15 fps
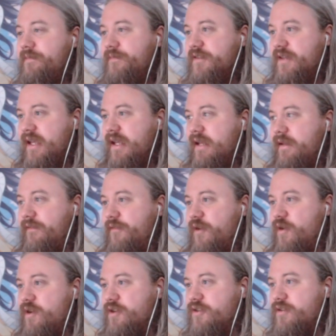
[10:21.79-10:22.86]
it's kind of the
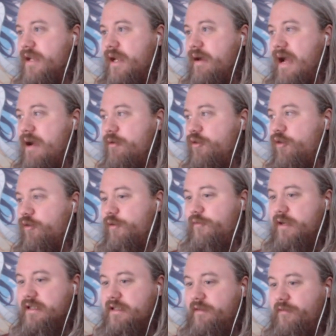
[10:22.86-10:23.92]
first I, I would argue
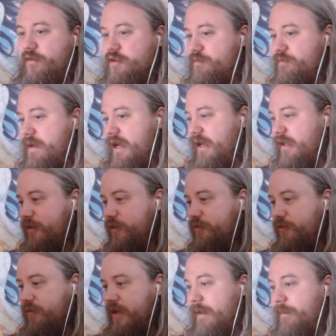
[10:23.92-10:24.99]
for it's the first manga to,
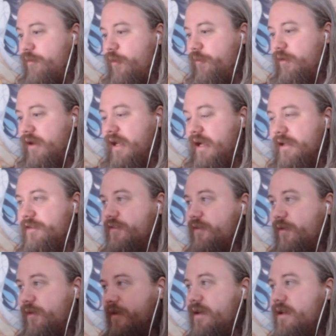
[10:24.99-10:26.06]
to really popularize
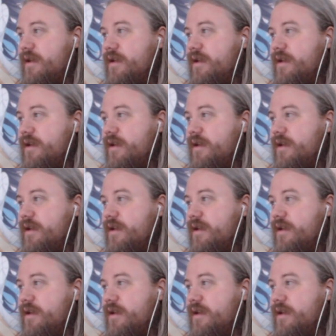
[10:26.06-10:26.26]
or